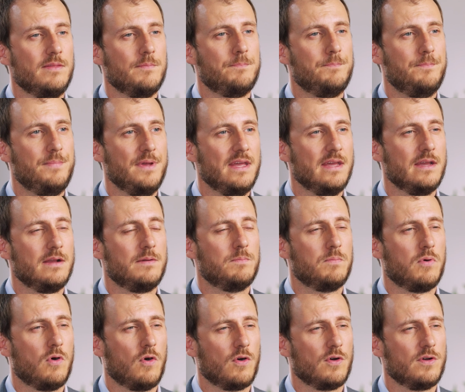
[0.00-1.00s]
big
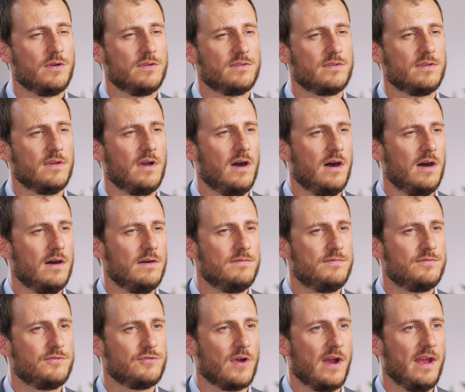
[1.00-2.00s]
part of
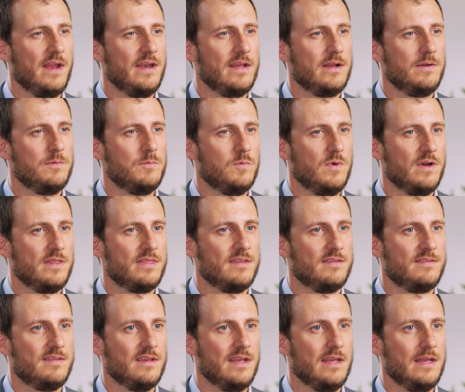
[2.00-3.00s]
training with the
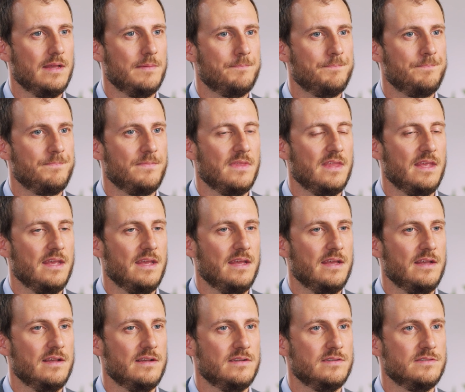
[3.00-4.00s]
team
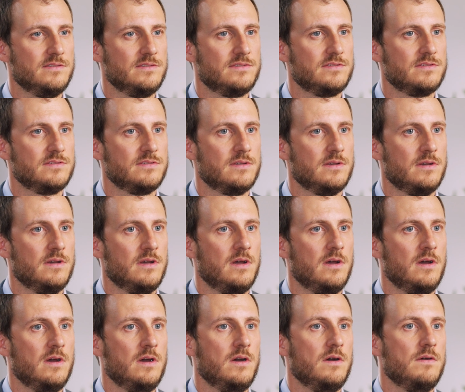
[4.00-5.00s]
is
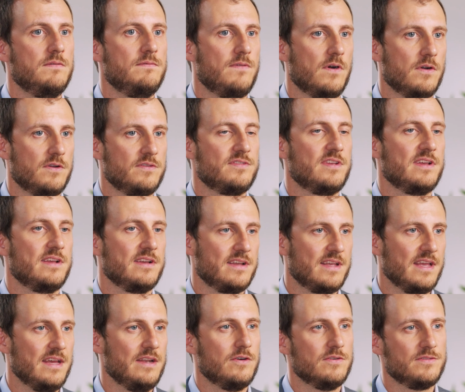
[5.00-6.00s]
focusing
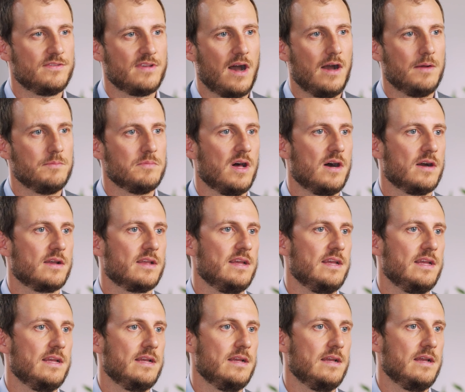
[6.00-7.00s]
again on time
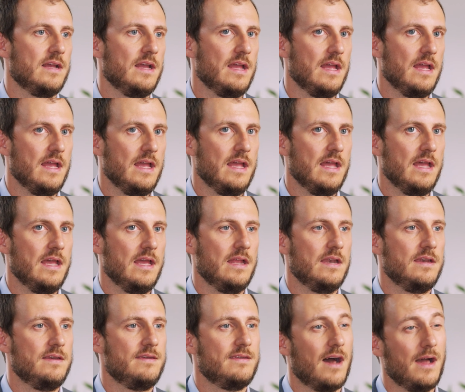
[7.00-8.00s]
blocking
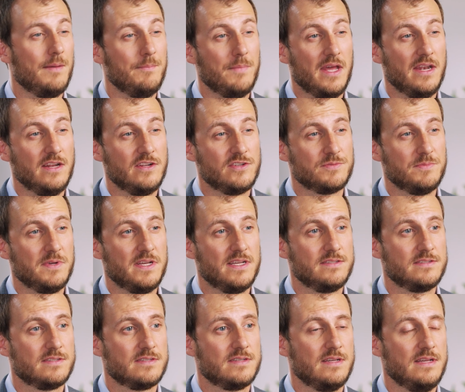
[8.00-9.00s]
and time
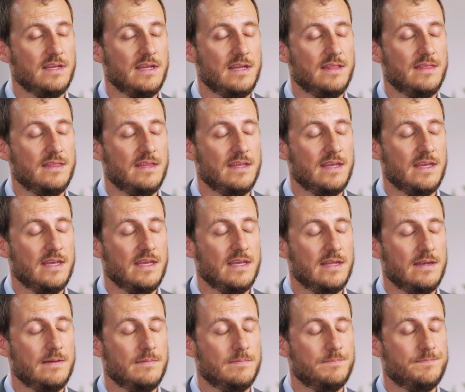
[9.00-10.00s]
management, and
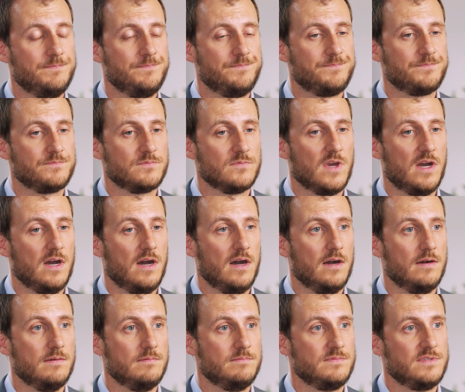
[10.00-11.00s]
then
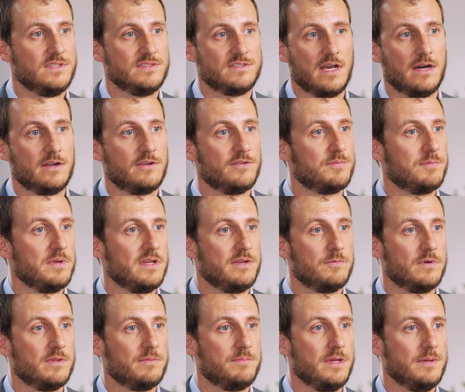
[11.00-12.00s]
just how to speak
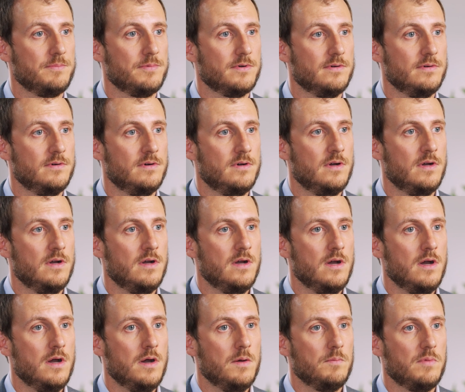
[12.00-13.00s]
with people.
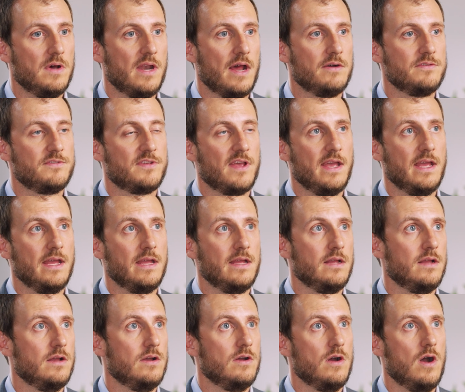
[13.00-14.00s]
But I would say
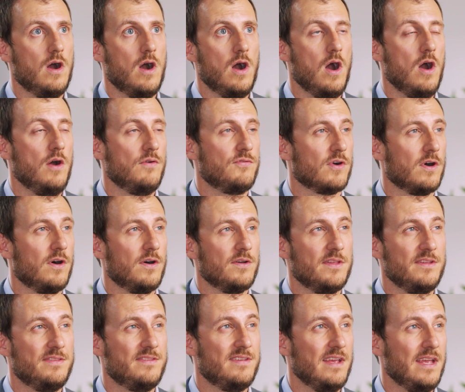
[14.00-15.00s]
overall,
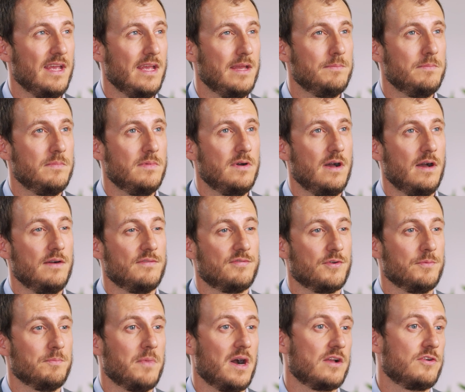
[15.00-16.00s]
team for
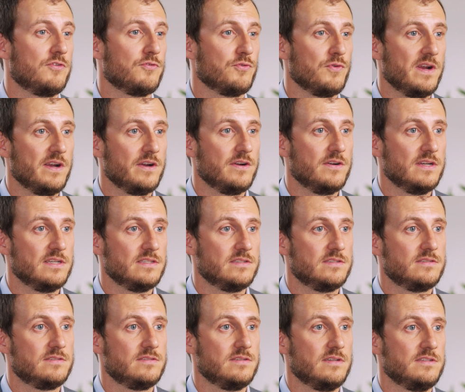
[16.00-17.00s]
my career,
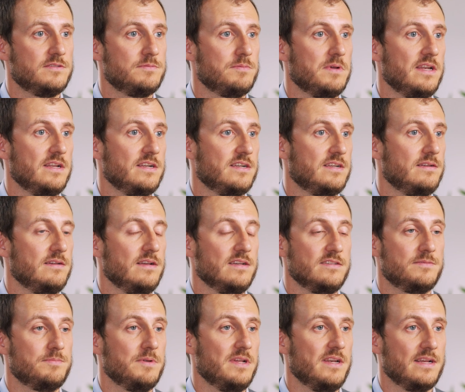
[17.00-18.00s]
it's
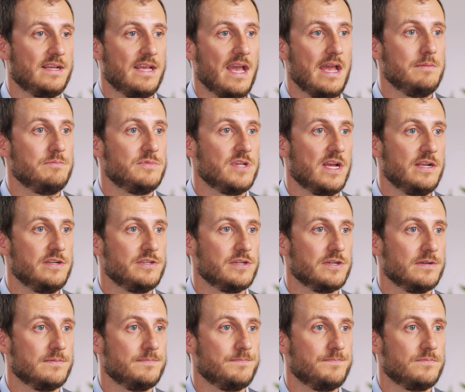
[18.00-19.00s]
been a game changer.
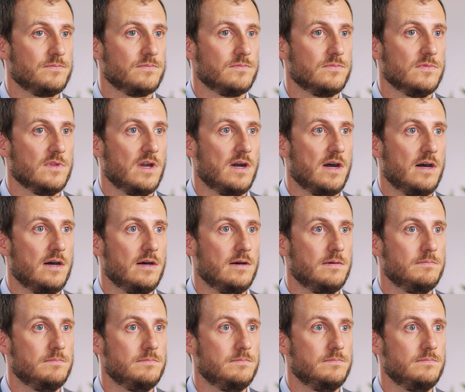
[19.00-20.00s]

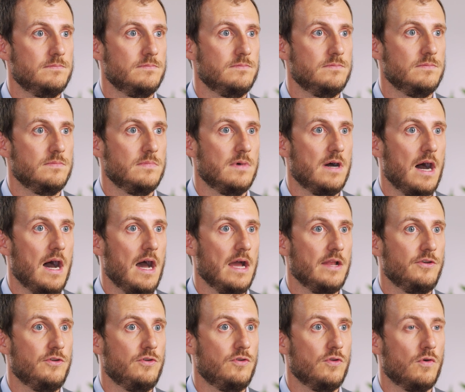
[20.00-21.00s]
I
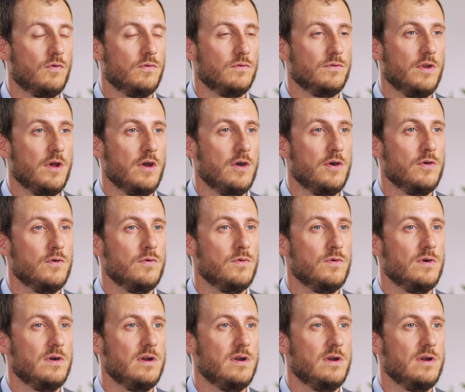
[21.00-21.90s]
don't know.